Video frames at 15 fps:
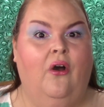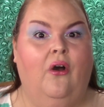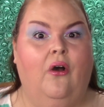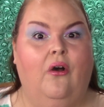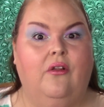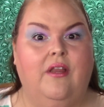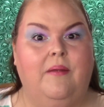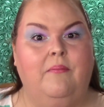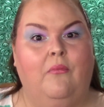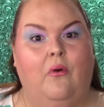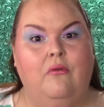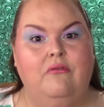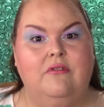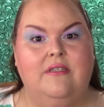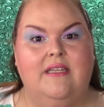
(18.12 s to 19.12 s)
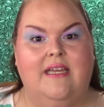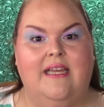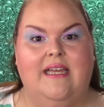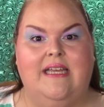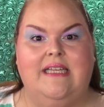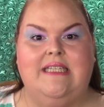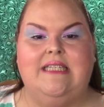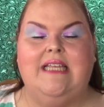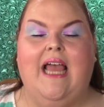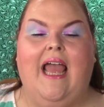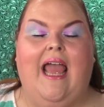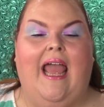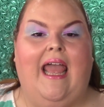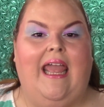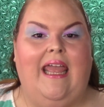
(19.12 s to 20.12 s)
Holy Moses.
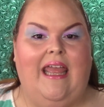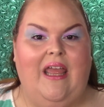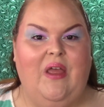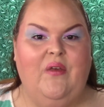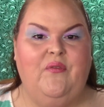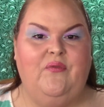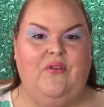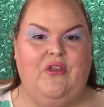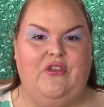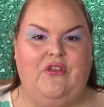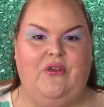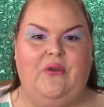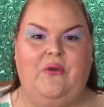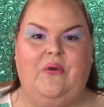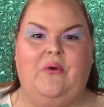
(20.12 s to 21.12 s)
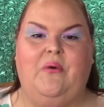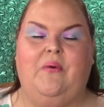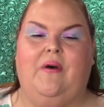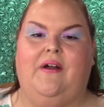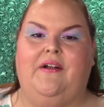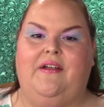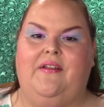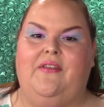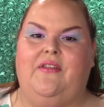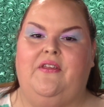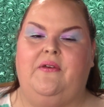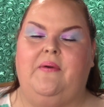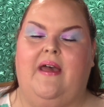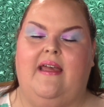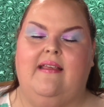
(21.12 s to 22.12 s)
If you are in the
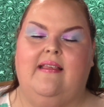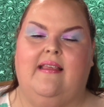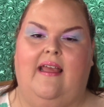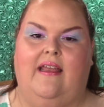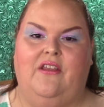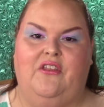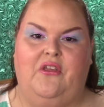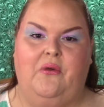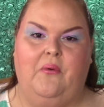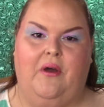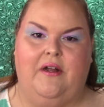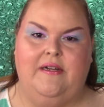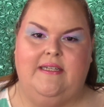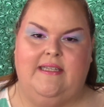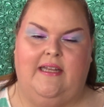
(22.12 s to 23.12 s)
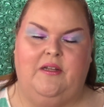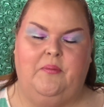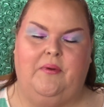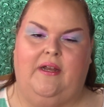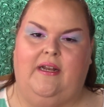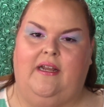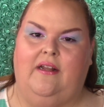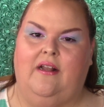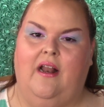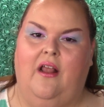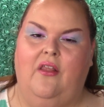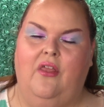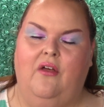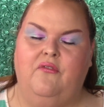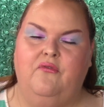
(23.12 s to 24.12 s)
US and you are celebrating
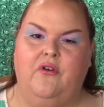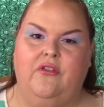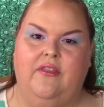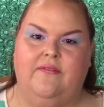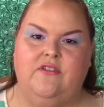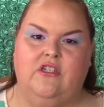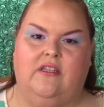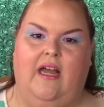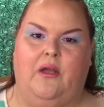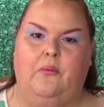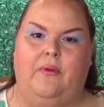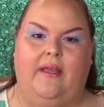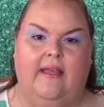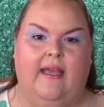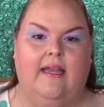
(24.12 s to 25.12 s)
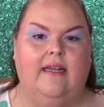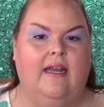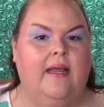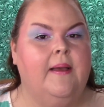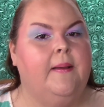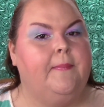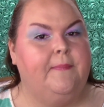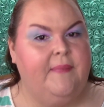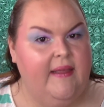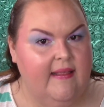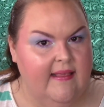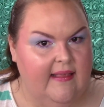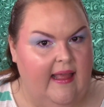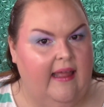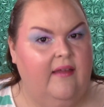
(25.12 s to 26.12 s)
the 4th of July weekend, be
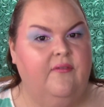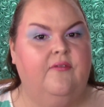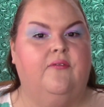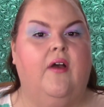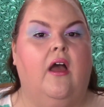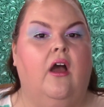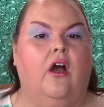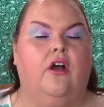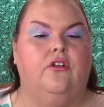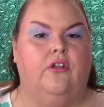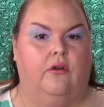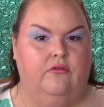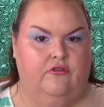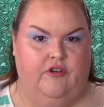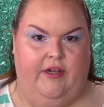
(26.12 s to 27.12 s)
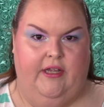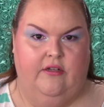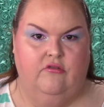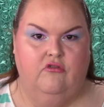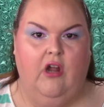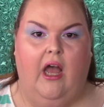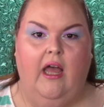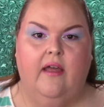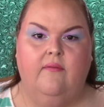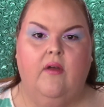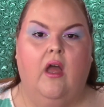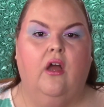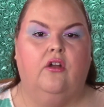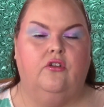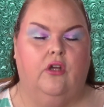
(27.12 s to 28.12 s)
safe. Don't drink and drive.
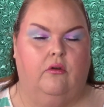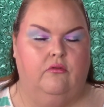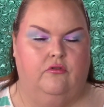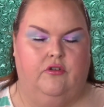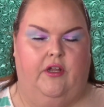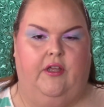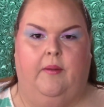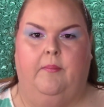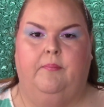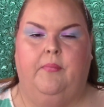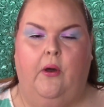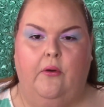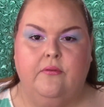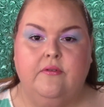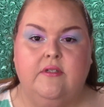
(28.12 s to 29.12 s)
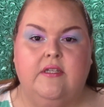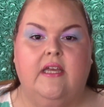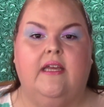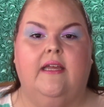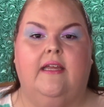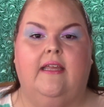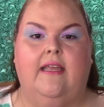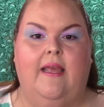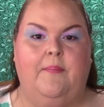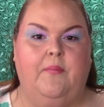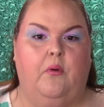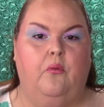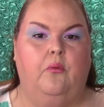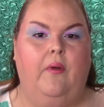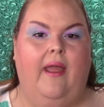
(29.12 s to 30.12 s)
Don't drink and boat. Keep
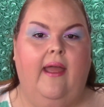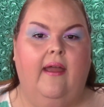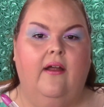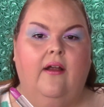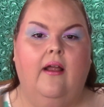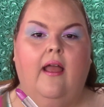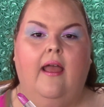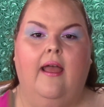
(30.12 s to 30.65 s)
aware.